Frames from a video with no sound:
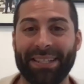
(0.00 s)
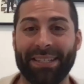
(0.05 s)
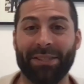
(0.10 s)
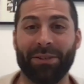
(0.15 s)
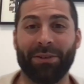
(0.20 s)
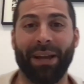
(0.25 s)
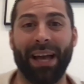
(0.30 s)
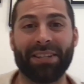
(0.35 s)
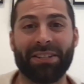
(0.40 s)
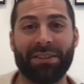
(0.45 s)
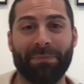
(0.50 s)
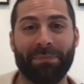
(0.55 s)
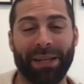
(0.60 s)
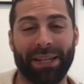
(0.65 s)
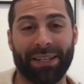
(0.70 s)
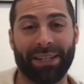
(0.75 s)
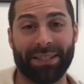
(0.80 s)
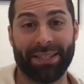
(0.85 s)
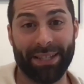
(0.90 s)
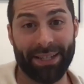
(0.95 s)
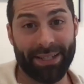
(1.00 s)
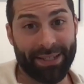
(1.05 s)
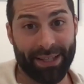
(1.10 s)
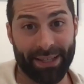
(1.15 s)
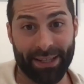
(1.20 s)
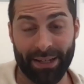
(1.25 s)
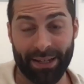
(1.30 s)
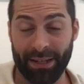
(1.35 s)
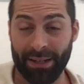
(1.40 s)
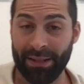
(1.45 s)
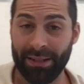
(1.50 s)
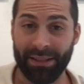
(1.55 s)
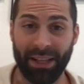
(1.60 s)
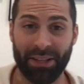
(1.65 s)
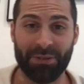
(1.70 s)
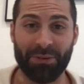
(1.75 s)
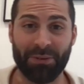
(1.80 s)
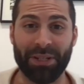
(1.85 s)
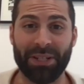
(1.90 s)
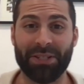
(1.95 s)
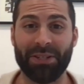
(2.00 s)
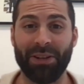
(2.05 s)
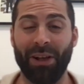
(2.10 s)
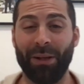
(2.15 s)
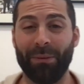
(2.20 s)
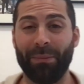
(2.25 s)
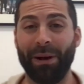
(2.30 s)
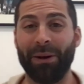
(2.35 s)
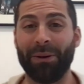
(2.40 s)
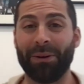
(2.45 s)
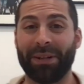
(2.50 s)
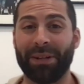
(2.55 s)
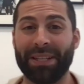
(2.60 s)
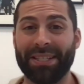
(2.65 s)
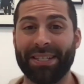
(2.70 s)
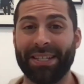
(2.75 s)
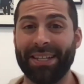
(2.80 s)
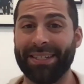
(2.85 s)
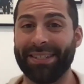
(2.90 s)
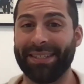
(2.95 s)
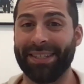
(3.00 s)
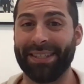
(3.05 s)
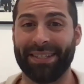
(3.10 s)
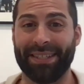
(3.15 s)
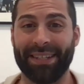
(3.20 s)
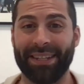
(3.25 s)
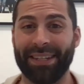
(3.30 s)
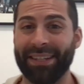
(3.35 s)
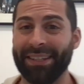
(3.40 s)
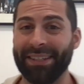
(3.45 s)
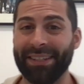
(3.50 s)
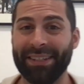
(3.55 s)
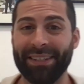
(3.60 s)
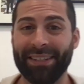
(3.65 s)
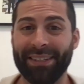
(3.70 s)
You guys have been consistent. That's what it's all about. Good. Consistency.